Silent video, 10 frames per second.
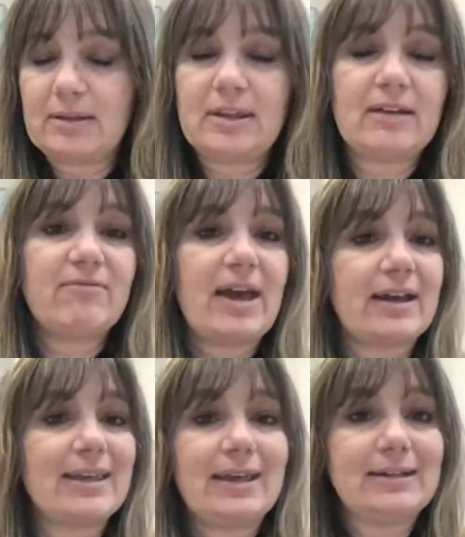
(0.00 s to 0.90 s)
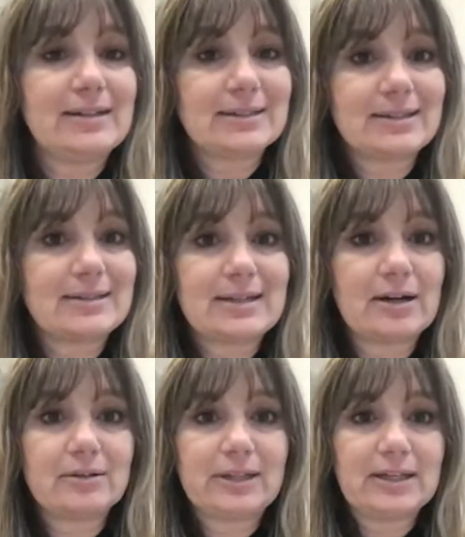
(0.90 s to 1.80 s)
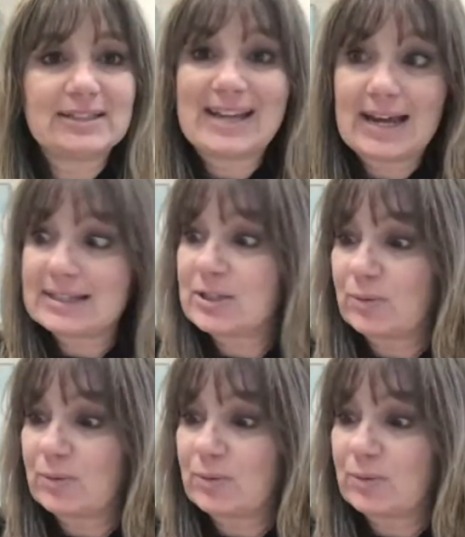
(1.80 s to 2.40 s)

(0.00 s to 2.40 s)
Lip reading: give that kid necessarily a test